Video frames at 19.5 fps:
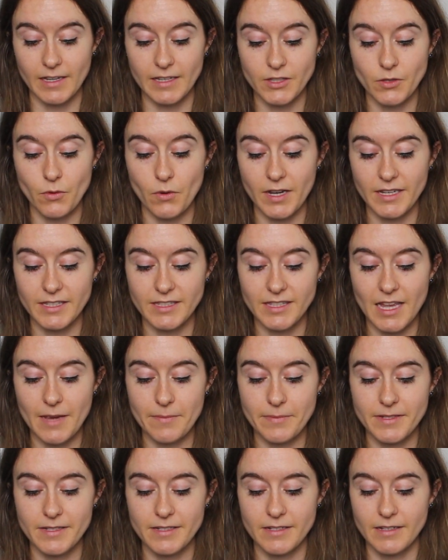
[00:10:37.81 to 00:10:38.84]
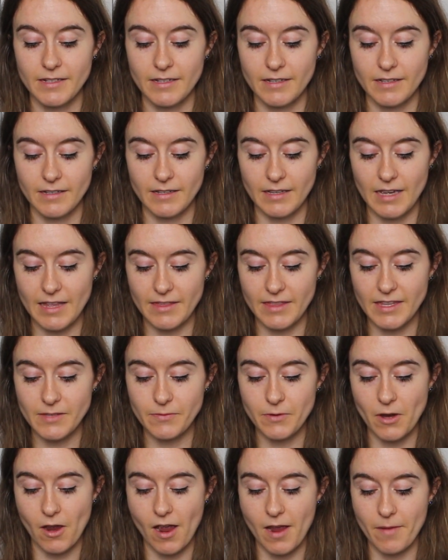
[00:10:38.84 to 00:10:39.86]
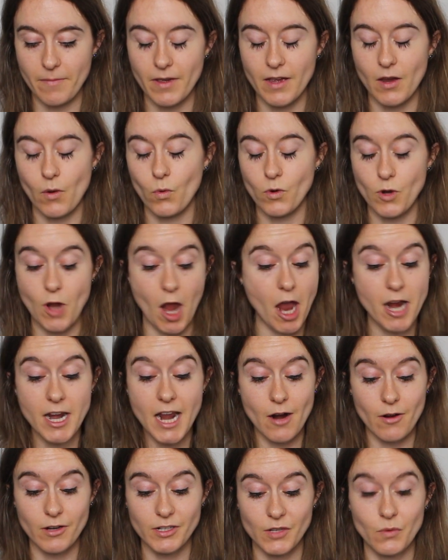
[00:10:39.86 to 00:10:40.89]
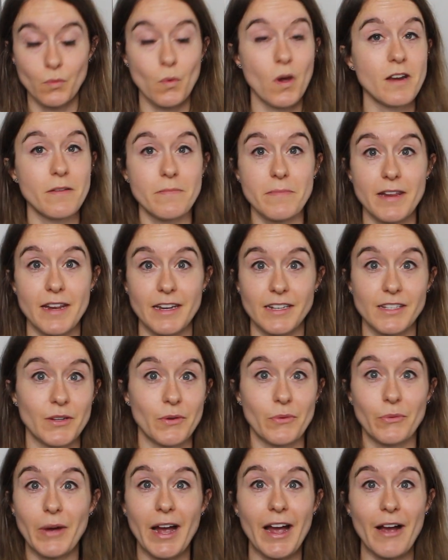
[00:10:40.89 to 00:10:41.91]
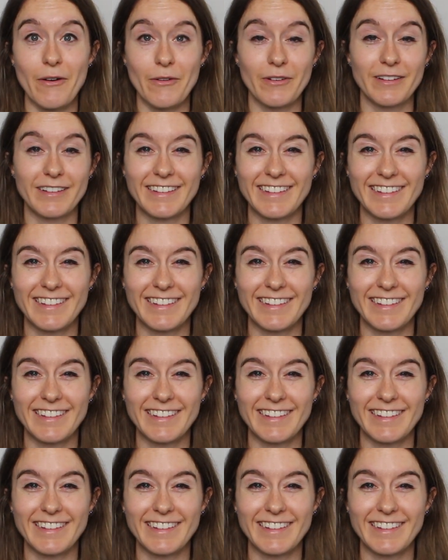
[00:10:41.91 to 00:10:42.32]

So I slept at this time 9 hours and 1 minute. Wow.